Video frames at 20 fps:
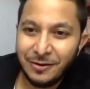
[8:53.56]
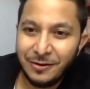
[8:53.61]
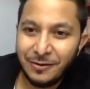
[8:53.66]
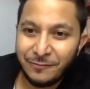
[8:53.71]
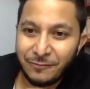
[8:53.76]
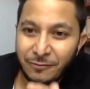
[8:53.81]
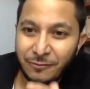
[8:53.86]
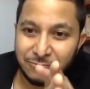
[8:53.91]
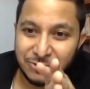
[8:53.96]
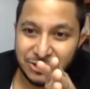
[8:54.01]

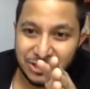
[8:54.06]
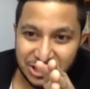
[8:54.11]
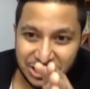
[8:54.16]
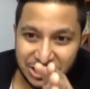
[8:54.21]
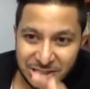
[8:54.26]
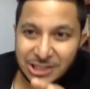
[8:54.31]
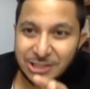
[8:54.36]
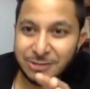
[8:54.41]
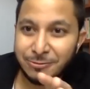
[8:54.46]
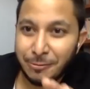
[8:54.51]
from
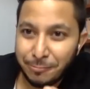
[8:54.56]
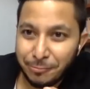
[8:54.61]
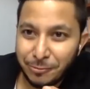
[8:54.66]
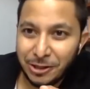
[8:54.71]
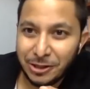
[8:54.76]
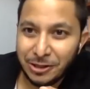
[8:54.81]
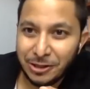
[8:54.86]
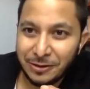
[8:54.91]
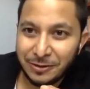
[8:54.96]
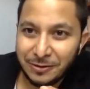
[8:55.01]

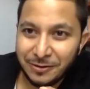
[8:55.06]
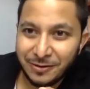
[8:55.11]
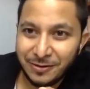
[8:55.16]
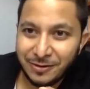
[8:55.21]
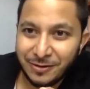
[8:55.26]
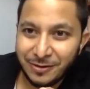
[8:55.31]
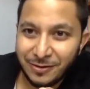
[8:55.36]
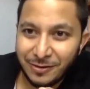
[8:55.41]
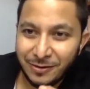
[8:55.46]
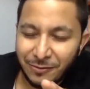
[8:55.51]
650,
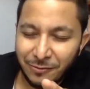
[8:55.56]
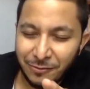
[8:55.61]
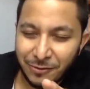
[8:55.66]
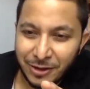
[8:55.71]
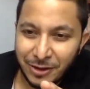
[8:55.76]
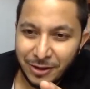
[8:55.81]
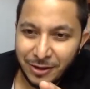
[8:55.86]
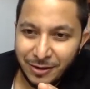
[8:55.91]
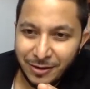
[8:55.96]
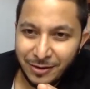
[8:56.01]

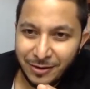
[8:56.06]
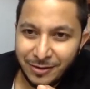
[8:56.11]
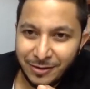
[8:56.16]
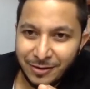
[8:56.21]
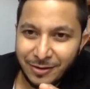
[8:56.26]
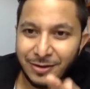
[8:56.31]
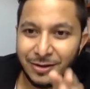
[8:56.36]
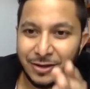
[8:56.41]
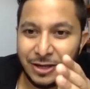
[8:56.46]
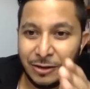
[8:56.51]
okay,
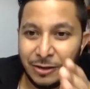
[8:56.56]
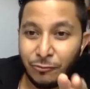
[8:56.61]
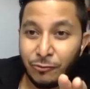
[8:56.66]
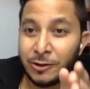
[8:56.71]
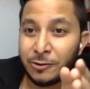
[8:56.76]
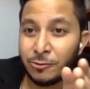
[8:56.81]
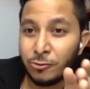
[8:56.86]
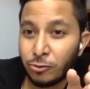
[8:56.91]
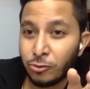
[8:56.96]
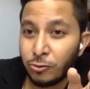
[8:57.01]
it
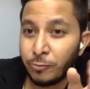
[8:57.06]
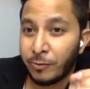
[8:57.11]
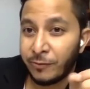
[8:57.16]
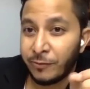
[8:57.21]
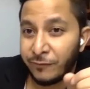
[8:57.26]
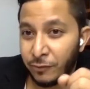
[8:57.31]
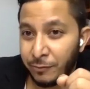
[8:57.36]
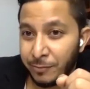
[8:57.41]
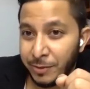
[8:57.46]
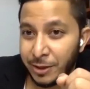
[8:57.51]
went to 2.4
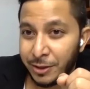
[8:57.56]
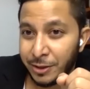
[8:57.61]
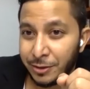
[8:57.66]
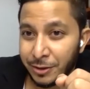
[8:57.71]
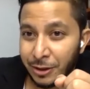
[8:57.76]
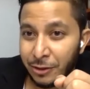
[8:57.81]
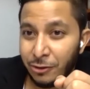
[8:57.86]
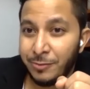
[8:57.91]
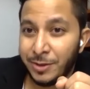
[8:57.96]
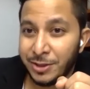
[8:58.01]
million. Can
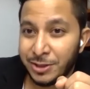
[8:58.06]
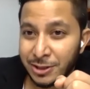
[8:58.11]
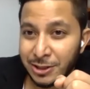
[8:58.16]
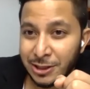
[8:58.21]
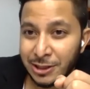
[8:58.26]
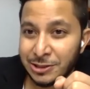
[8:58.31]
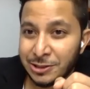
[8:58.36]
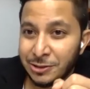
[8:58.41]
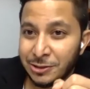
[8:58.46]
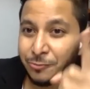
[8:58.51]
you imagine,
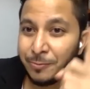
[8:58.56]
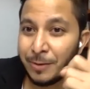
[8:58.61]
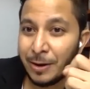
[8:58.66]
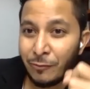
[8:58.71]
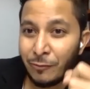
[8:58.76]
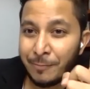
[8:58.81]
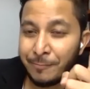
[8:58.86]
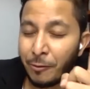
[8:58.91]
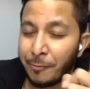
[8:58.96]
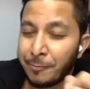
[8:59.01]
guys? You buy
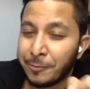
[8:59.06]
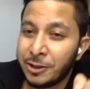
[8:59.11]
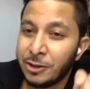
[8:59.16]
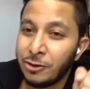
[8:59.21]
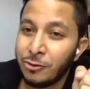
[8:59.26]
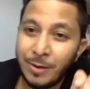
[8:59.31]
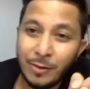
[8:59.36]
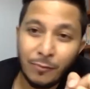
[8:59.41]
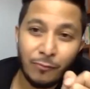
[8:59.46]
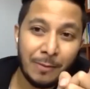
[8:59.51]
one property, you
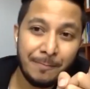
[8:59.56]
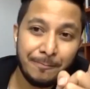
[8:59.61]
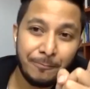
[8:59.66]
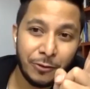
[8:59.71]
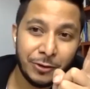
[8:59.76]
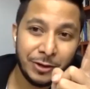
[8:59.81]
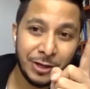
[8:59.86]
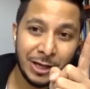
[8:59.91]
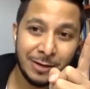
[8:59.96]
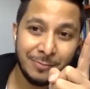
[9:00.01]
make 1.8
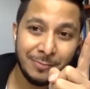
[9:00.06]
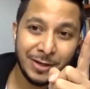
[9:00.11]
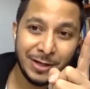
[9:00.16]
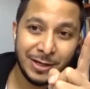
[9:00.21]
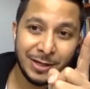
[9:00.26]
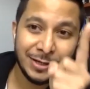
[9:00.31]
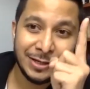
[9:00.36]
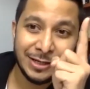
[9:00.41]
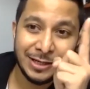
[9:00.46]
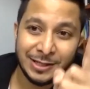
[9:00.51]

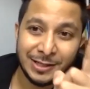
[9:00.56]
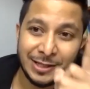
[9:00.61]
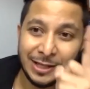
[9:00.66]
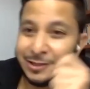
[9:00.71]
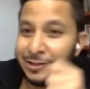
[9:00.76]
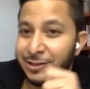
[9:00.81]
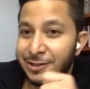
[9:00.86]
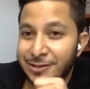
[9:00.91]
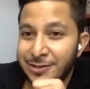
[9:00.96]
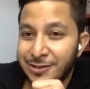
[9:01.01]
million in 10
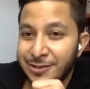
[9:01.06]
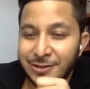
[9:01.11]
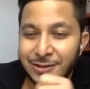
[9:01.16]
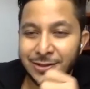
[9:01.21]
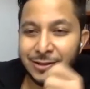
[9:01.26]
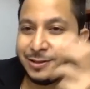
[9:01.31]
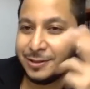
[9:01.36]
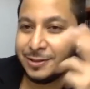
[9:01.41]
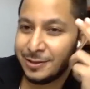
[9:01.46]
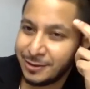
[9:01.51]
years.
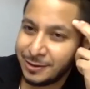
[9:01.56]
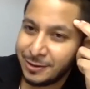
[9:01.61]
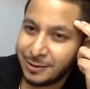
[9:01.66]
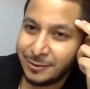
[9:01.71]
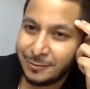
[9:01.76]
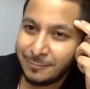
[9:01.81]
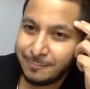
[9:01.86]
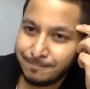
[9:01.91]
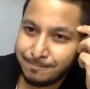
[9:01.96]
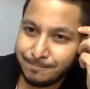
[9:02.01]

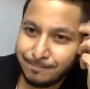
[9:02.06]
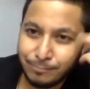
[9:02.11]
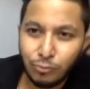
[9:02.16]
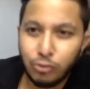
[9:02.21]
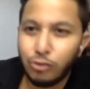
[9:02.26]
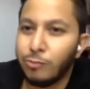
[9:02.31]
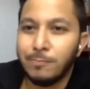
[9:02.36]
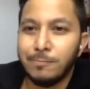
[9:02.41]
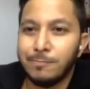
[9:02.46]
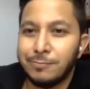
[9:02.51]

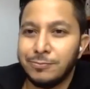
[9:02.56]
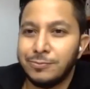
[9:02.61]
Boom.